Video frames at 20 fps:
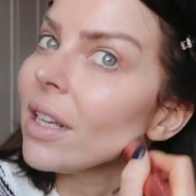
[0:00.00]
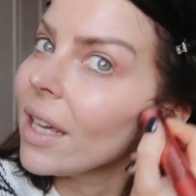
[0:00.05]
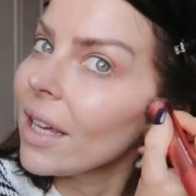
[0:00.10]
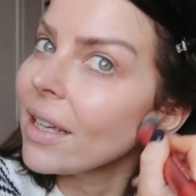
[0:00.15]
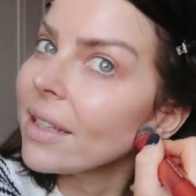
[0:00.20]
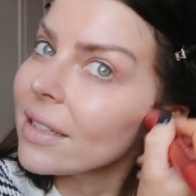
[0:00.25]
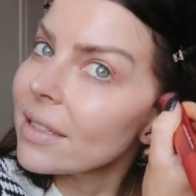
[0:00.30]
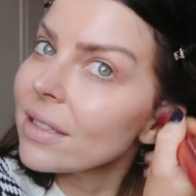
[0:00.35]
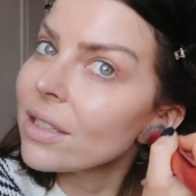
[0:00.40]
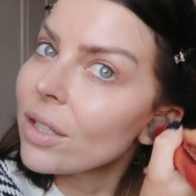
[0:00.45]

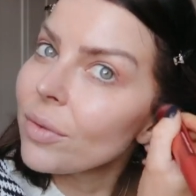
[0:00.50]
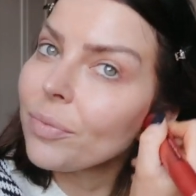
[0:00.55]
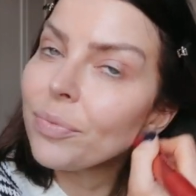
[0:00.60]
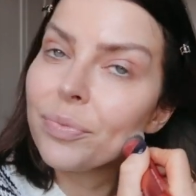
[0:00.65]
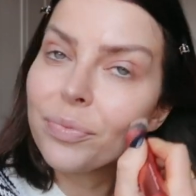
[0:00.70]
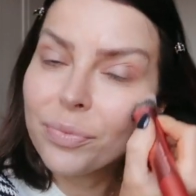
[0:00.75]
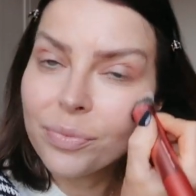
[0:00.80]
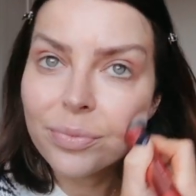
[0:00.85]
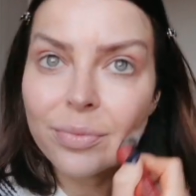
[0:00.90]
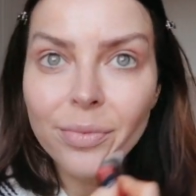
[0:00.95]
is
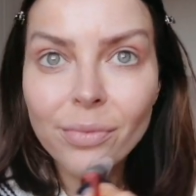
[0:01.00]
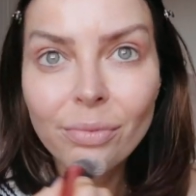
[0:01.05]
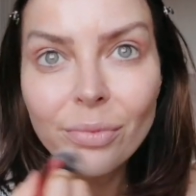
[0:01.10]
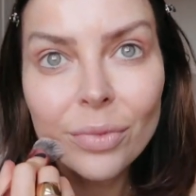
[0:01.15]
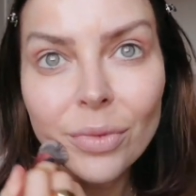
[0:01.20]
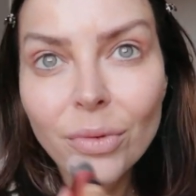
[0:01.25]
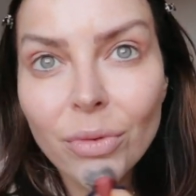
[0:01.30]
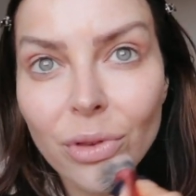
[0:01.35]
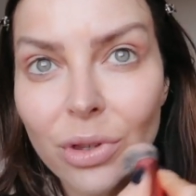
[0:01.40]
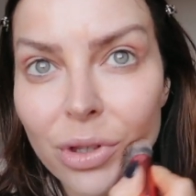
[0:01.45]

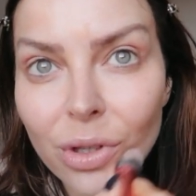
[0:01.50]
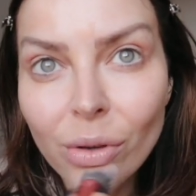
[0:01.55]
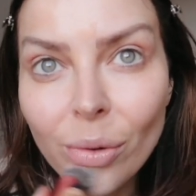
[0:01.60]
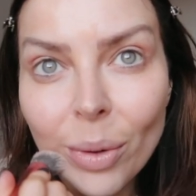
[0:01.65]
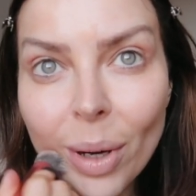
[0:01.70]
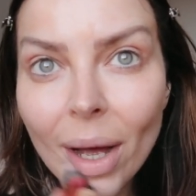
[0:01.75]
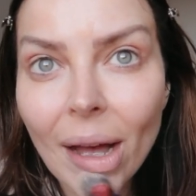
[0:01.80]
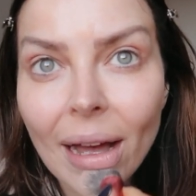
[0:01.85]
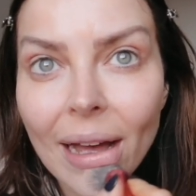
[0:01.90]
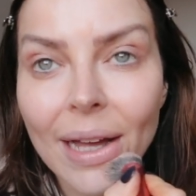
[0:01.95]
to
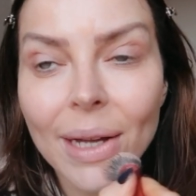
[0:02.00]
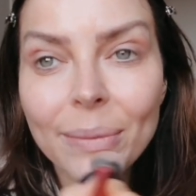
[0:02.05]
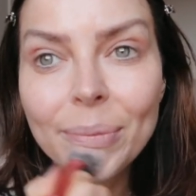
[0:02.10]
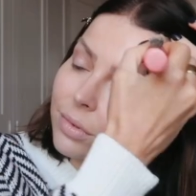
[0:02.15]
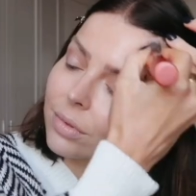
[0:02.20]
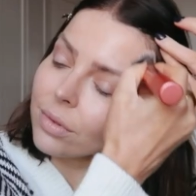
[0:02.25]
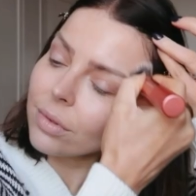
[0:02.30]
wear.